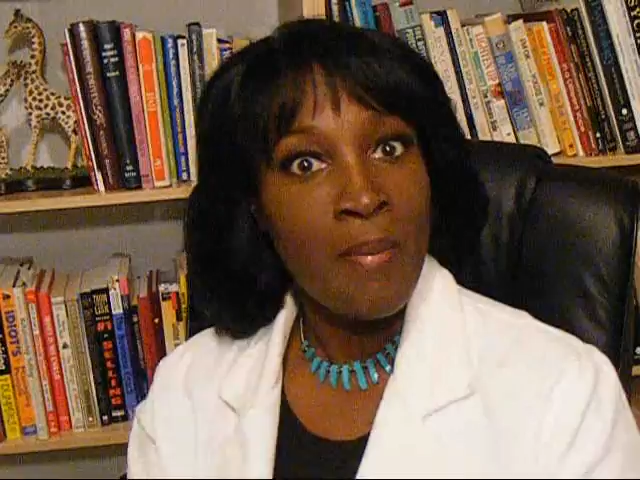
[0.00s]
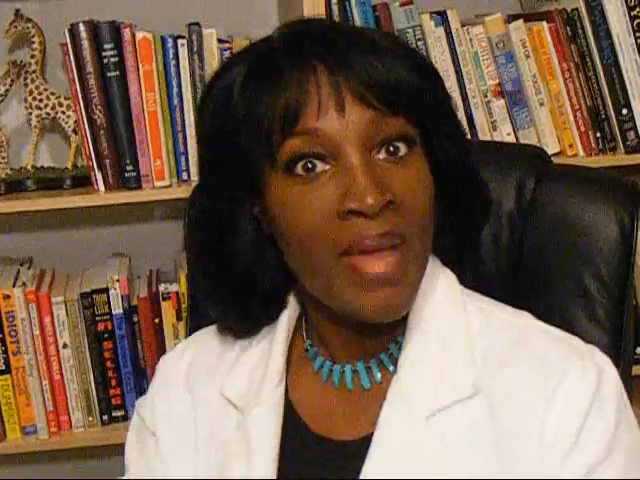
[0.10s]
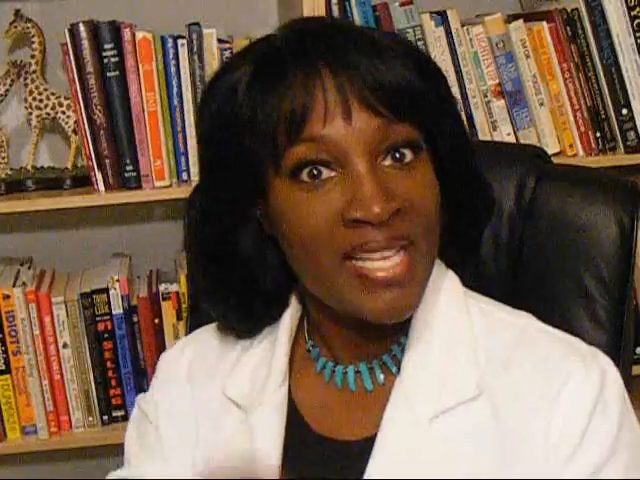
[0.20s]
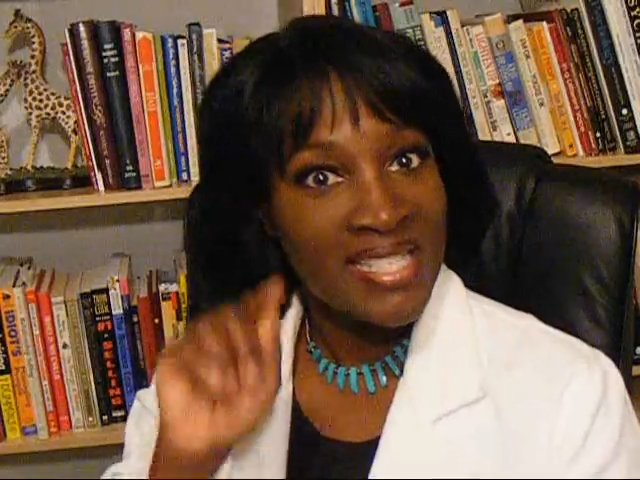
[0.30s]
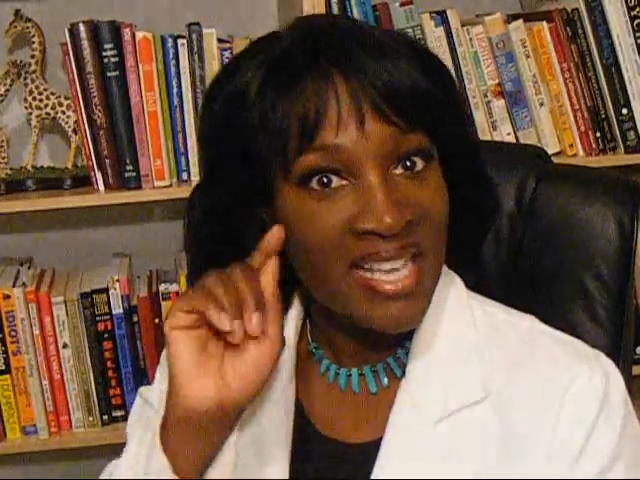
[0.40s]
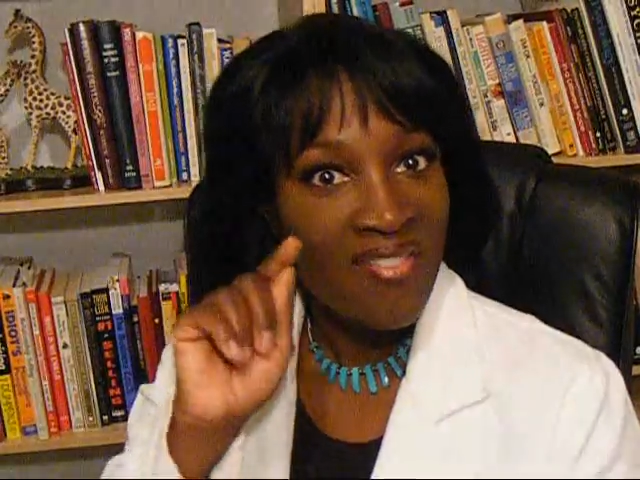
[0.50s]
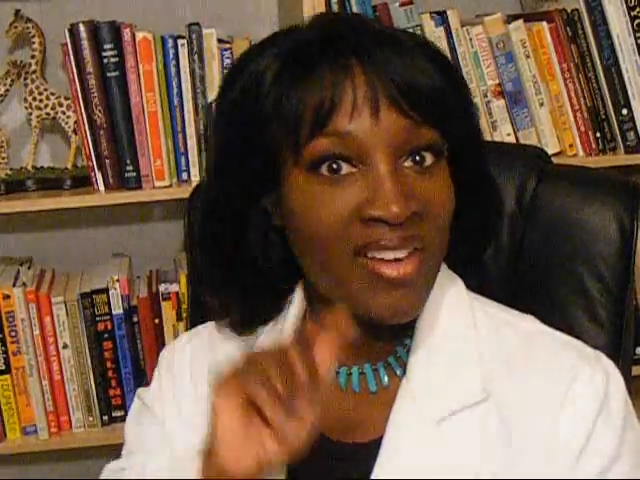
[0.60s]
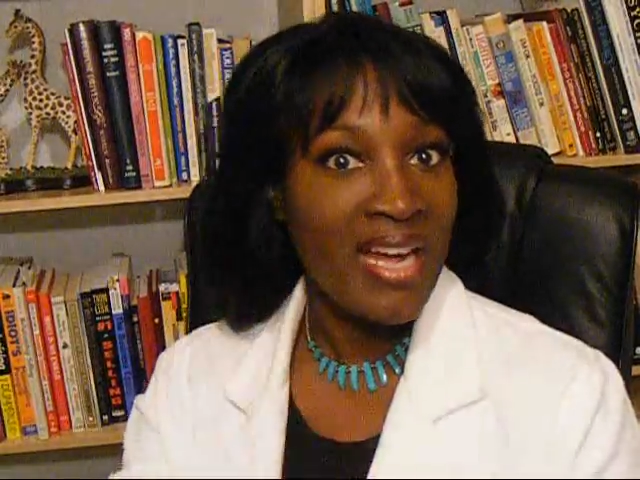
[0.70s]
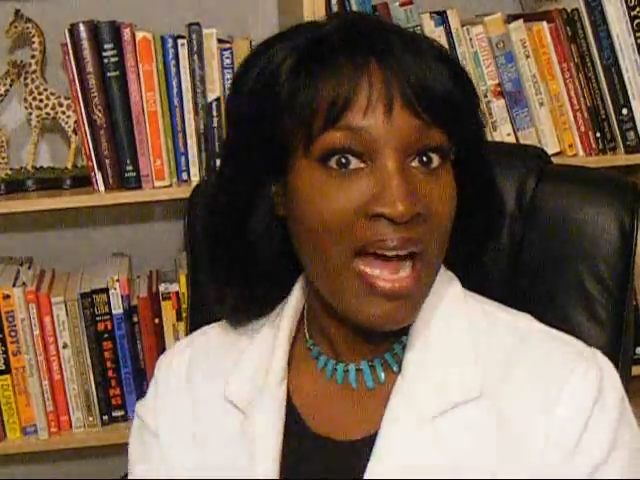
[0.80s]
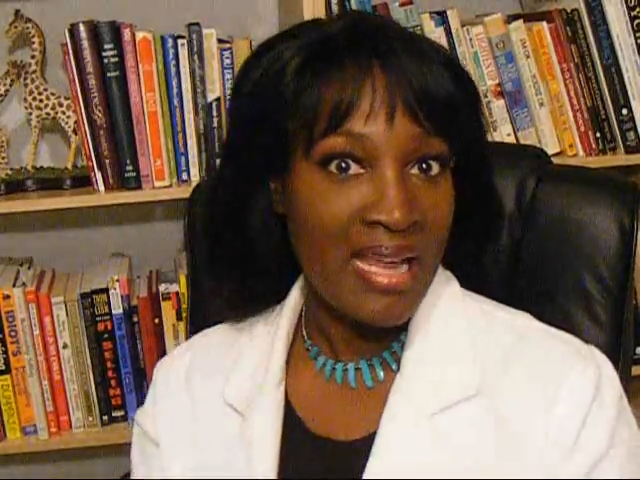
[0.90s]
Make
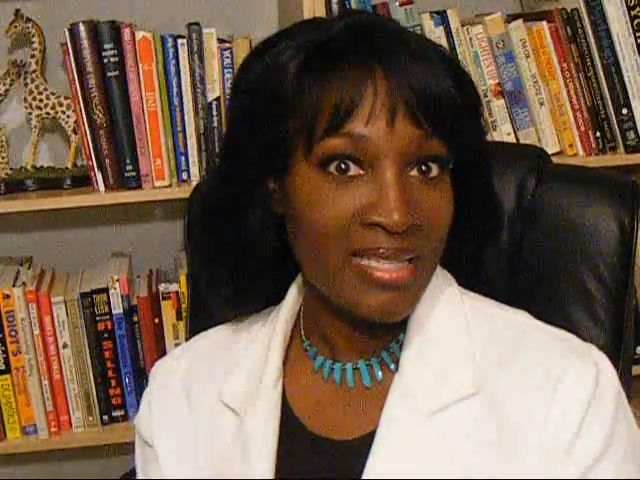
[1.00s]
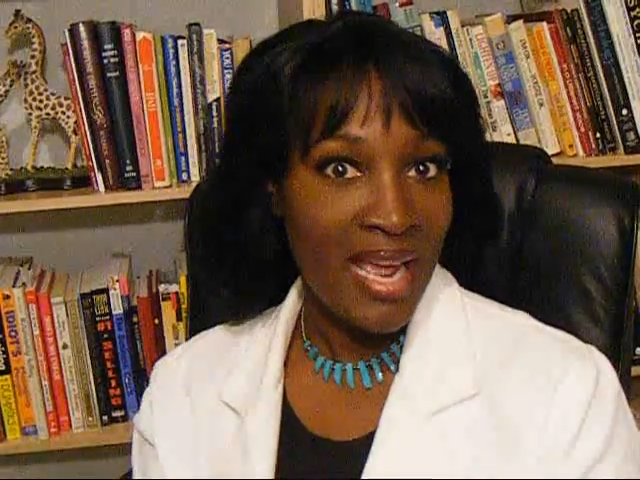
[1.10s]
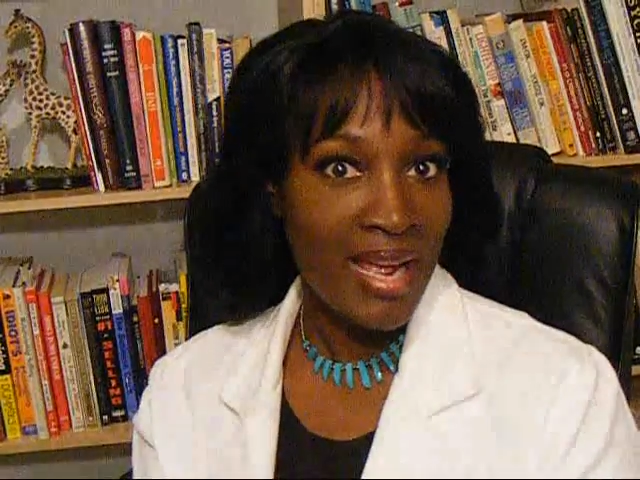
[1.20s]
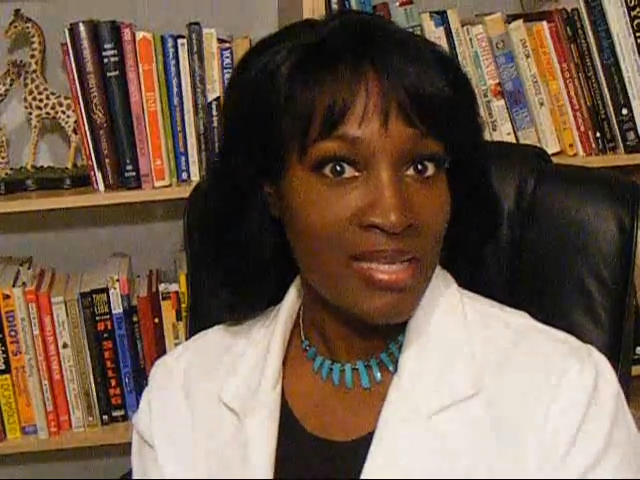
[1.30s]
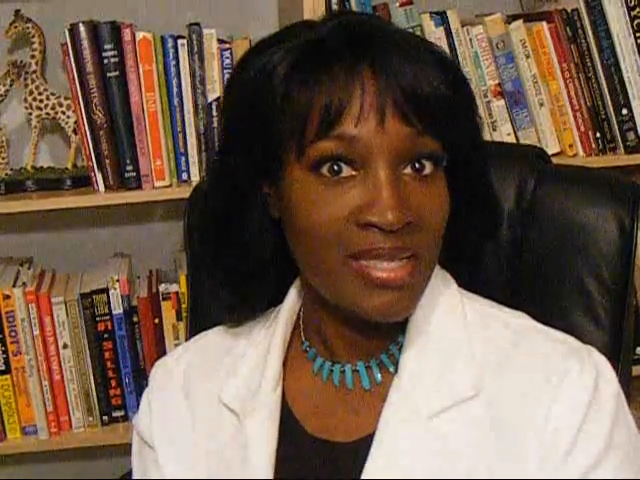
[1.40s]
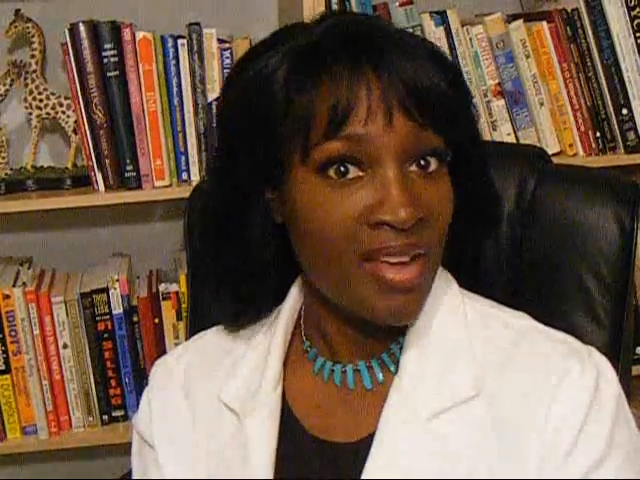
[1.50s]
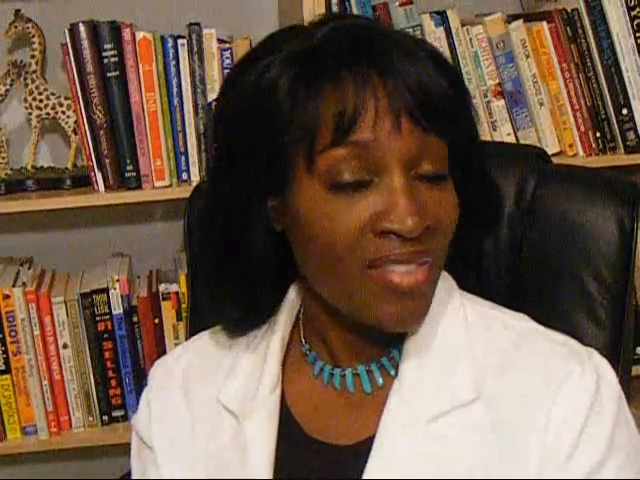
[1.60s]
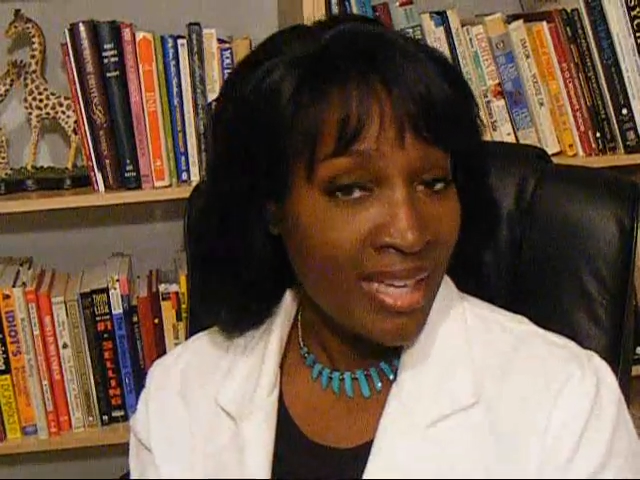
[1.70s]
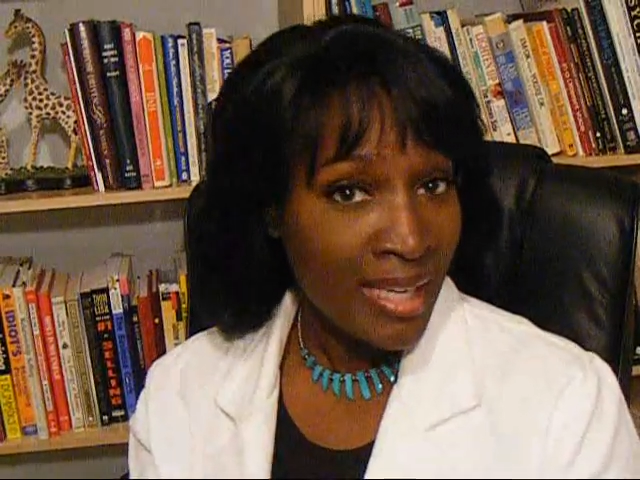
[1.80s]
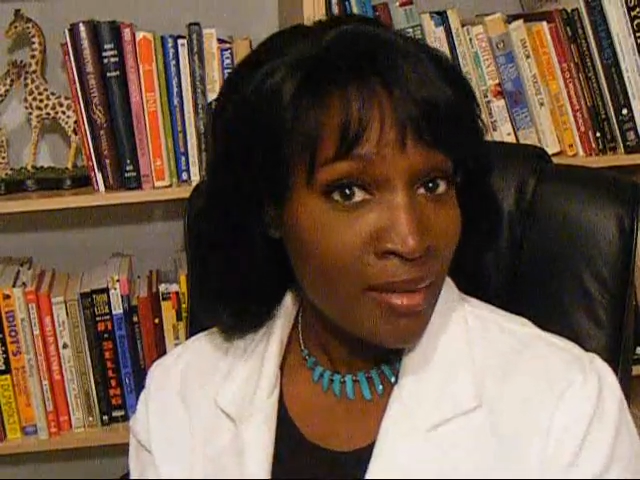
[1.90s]
seven contacts,
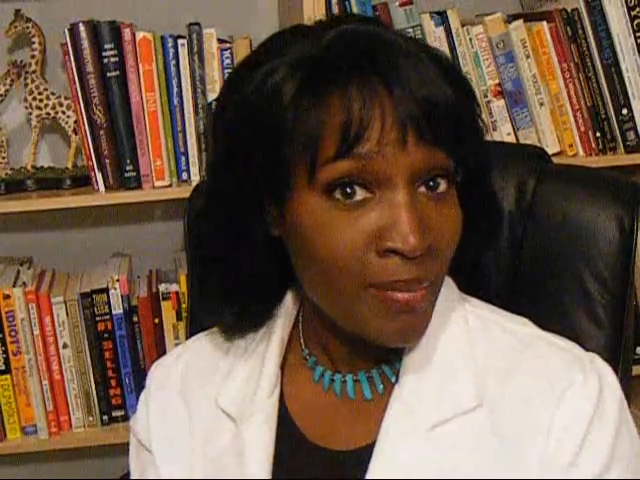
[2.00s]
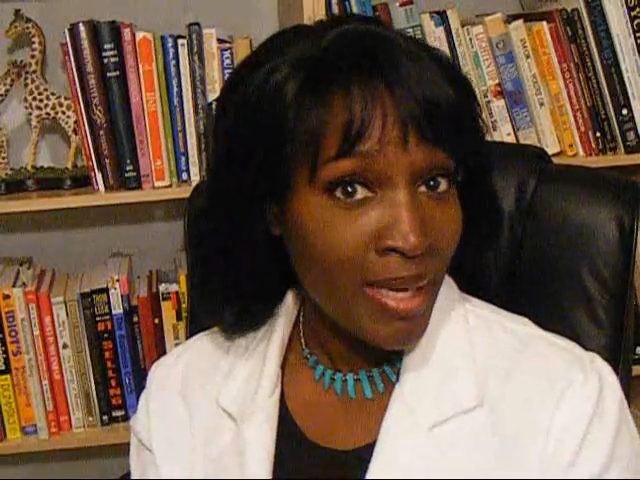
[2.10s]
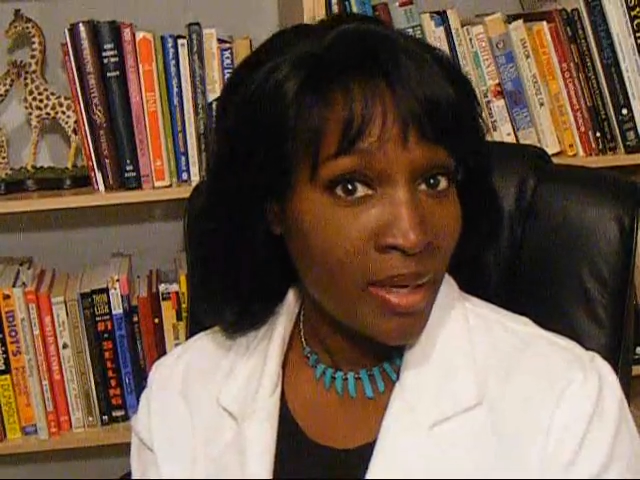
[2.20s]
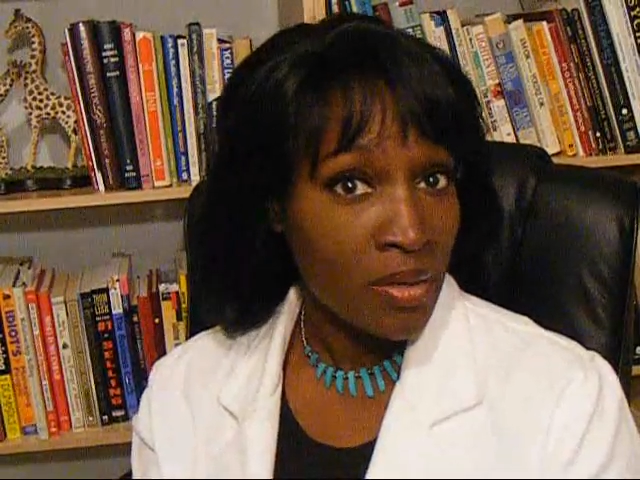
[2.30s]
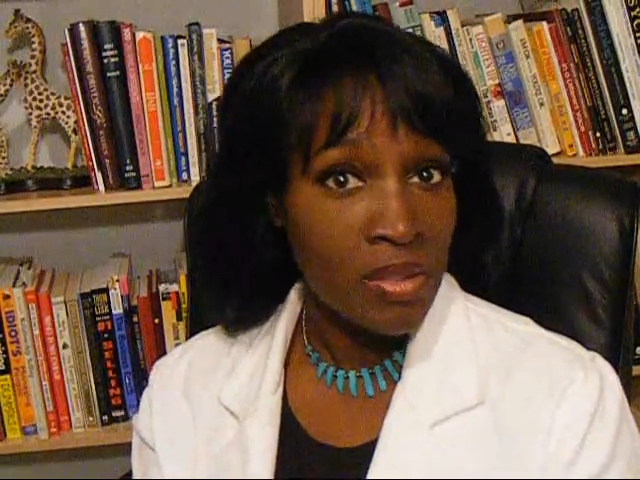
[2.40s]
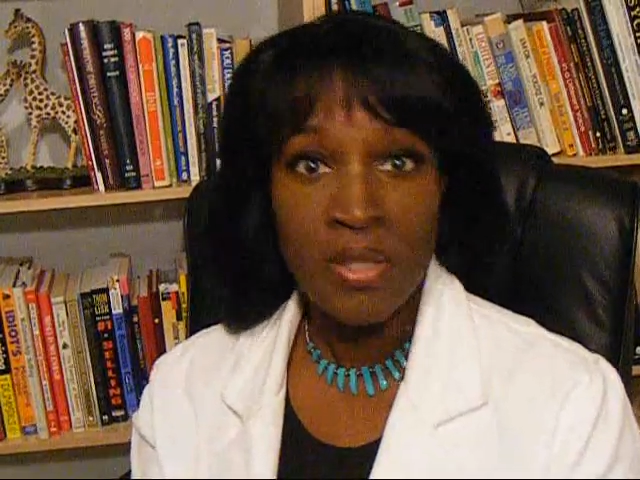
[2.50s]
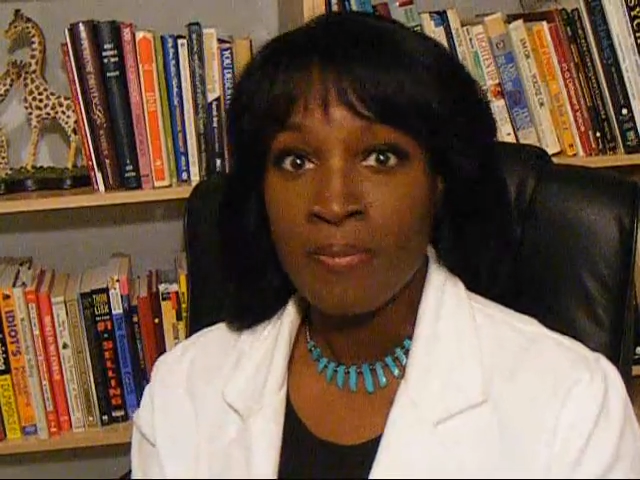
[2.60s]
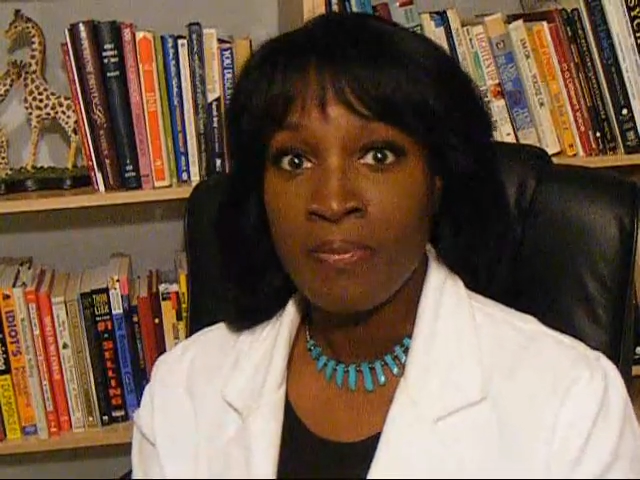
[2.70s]
seven emails,